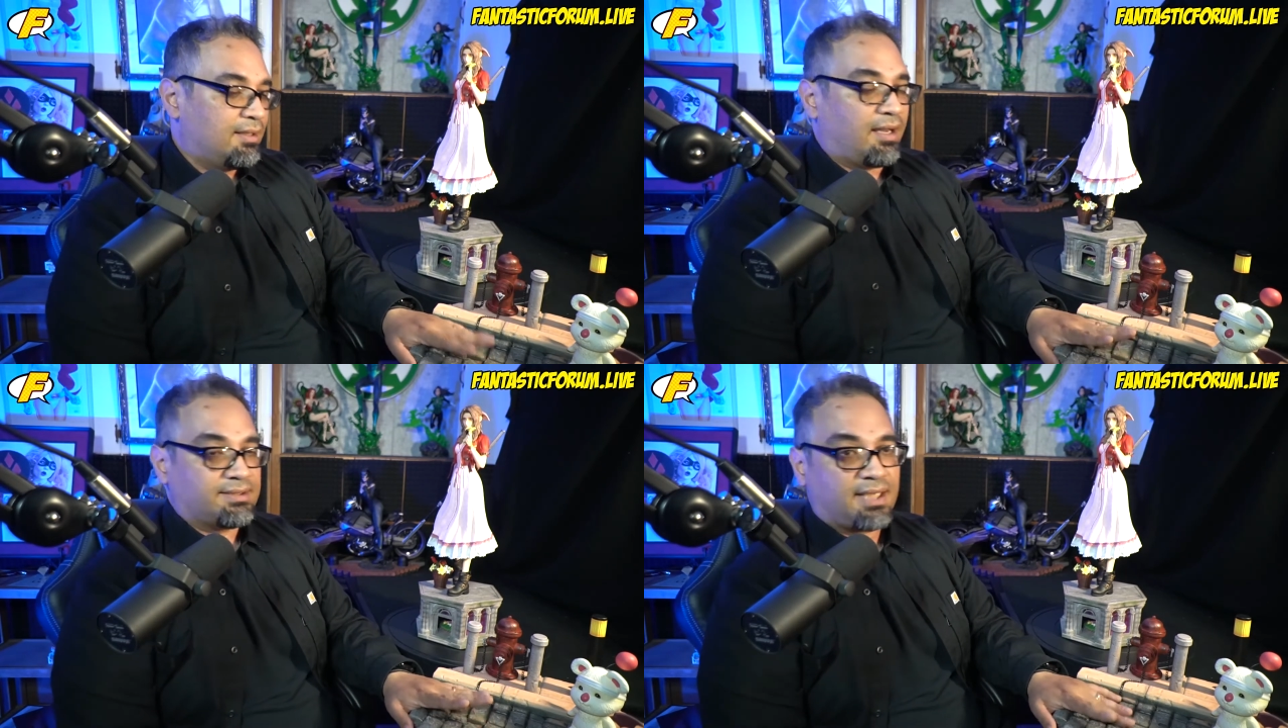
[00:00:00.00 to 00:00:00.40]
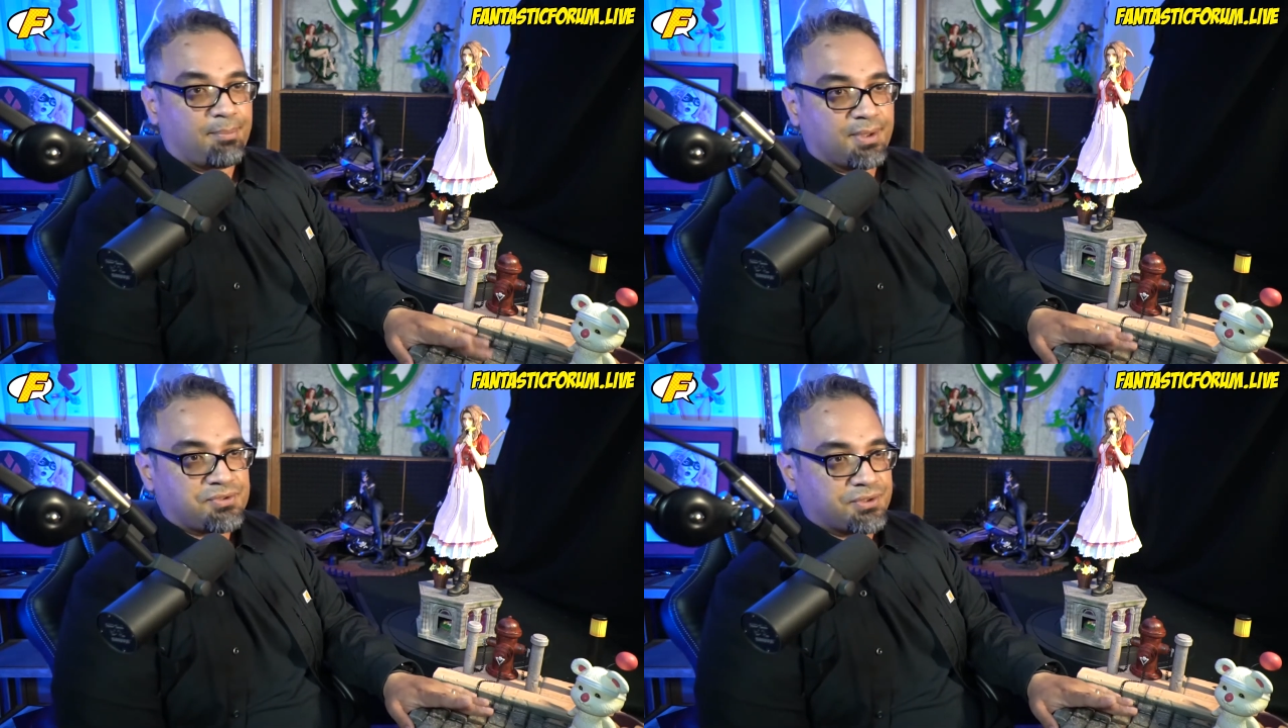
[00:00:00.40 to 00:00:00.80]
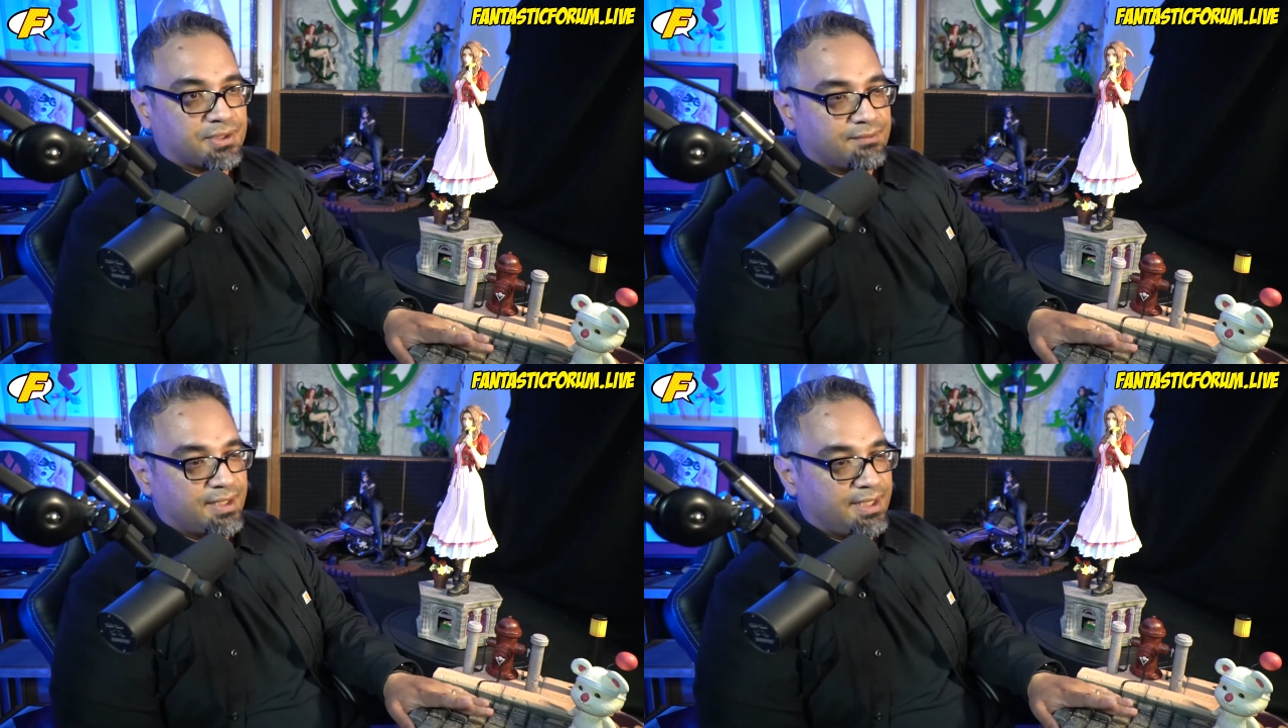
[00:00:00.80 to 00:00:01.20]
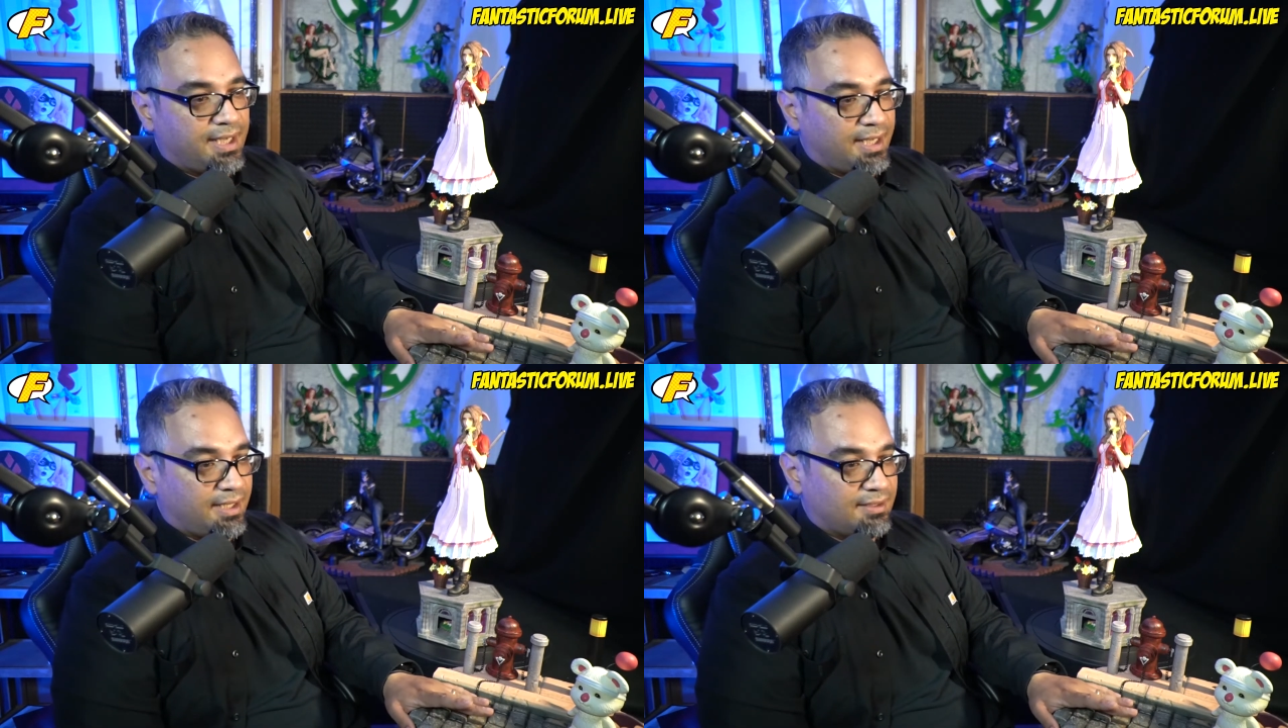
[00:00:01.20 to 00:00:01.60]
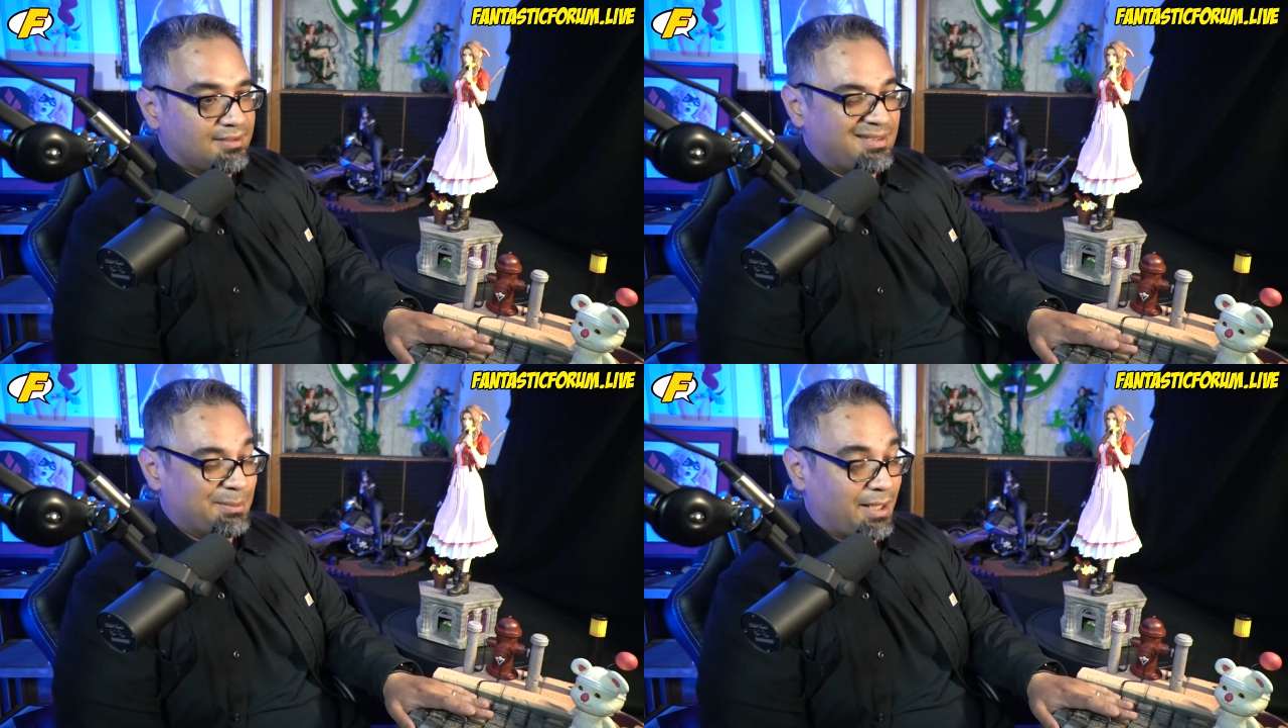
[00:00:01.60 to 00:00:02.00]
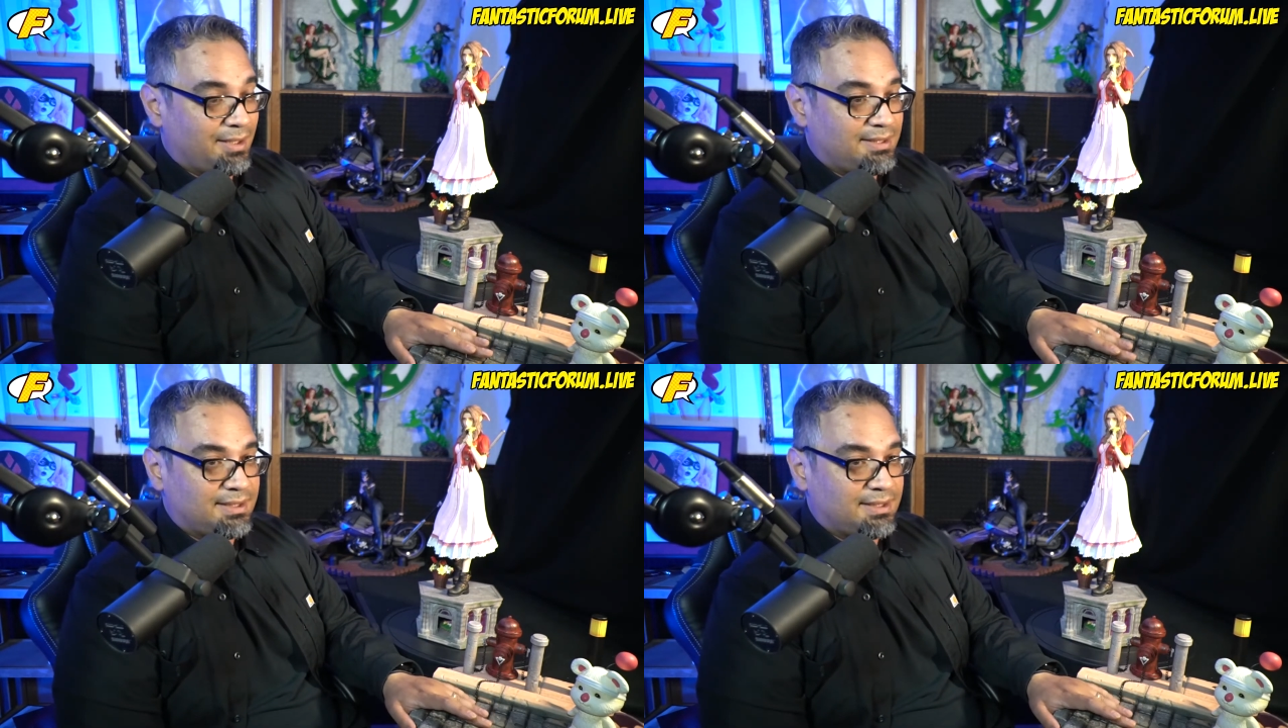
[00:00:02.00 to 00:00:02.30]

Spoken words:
I saw pictures of it, and to be honest,